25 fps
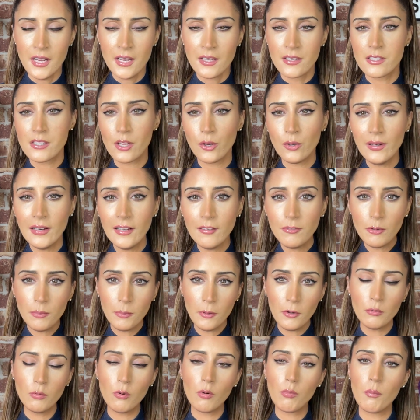So
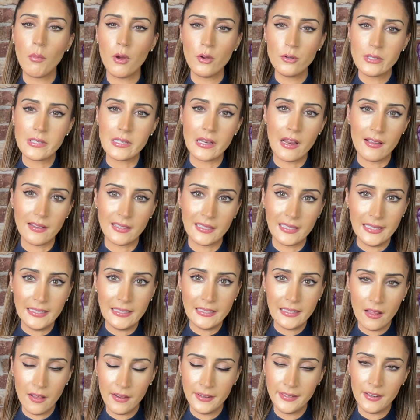Liverpool will most likely
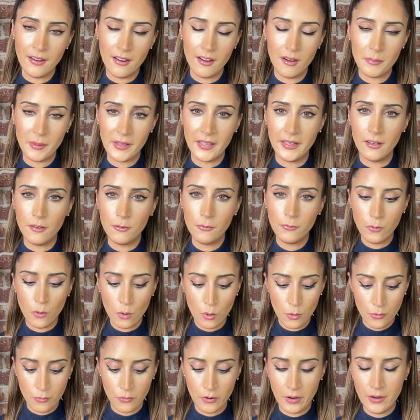line up in a
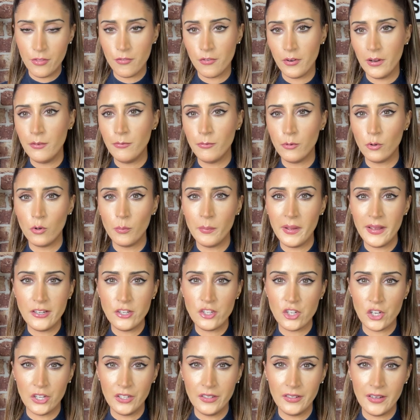4-3-3
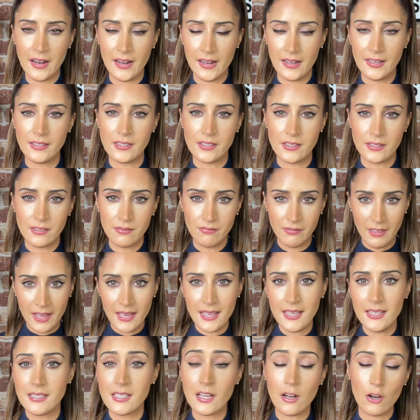formation, as that
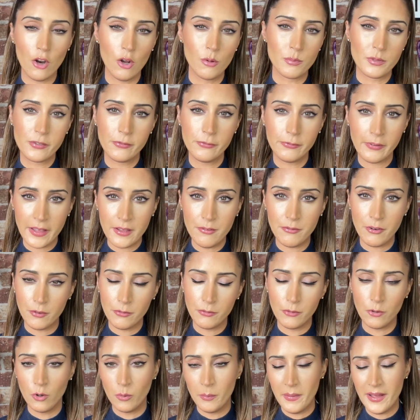is Klopp's favourite
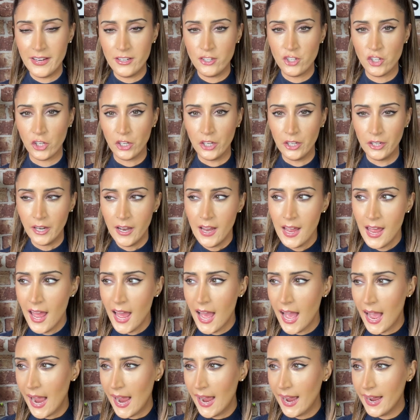formation,
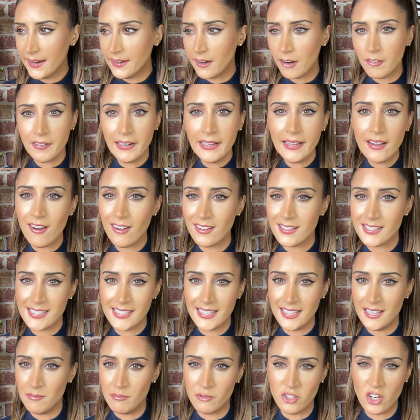and I really can't
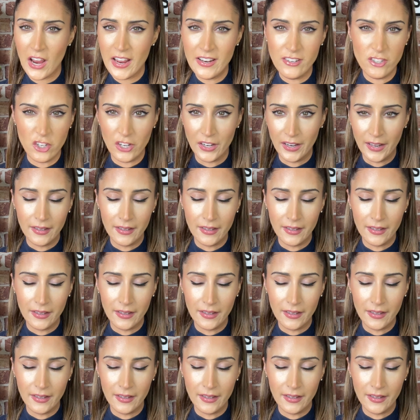see him changing